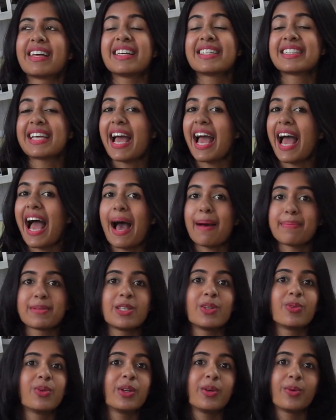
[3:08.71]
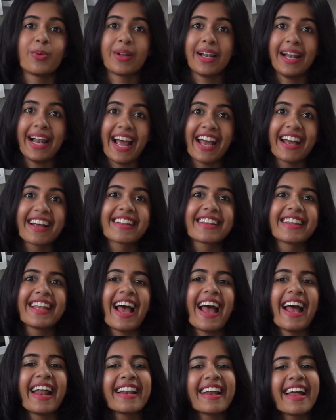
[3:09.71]
things I absolutely don't like,
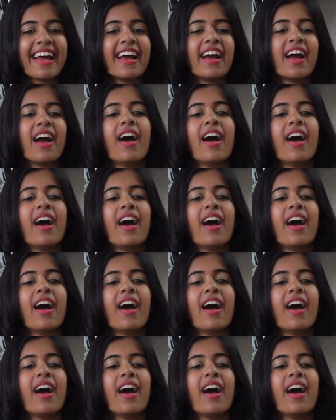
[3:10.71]
then